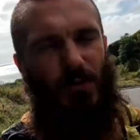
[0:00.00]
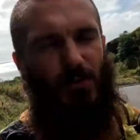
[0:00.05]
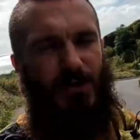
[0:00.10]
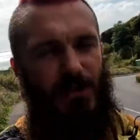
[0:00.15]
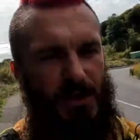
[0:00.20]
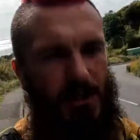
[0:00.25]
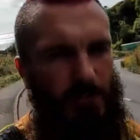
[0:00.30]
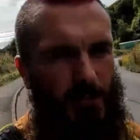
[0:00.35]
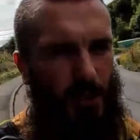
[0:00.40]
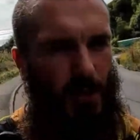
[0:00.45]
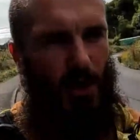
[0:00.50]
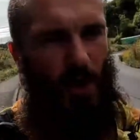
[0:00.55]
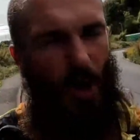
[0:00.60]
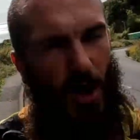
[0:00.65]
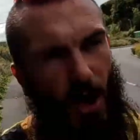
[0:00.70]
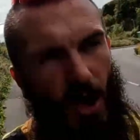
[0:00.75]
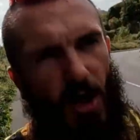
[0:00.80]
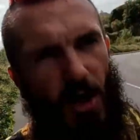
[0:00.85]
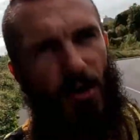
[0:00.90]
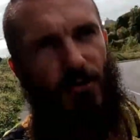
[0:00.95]
or to keep my
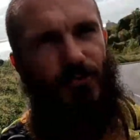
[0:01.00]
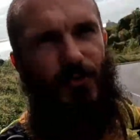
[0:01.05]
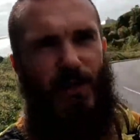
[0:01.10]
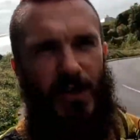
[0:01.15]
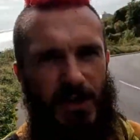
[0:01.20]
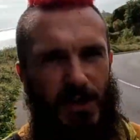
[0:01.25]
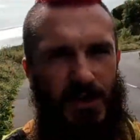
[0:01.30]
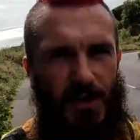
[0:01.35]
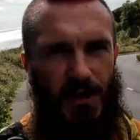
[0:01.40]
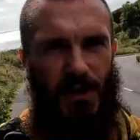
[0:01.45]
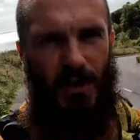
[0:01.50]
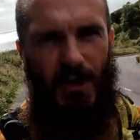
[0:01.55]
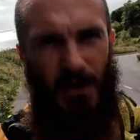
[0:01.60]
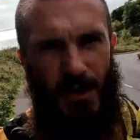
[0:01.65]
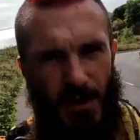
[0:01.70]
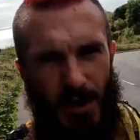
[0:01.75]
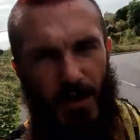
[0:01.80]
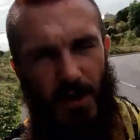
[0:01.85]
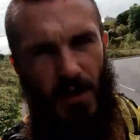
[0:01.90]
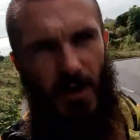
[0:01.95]
heart rate
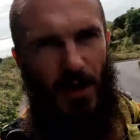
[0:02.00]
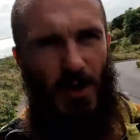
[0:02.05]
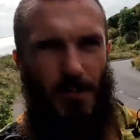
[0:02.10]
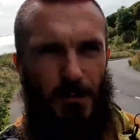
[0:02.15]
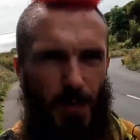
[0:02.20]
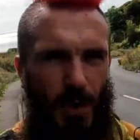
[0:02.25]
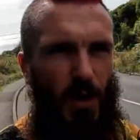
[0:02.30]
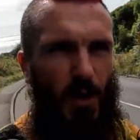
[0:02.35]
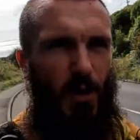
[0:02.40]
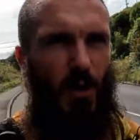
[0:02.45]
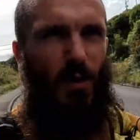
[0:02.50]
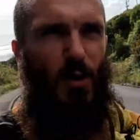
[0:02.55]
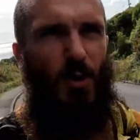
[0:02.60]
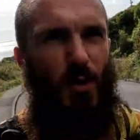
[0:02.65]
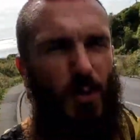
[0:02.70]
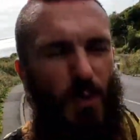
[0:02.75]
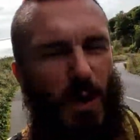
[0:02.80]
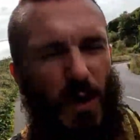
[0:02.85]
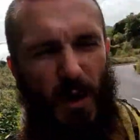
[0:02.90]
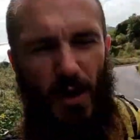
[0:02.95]

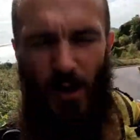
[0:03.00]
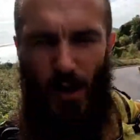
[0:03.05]
below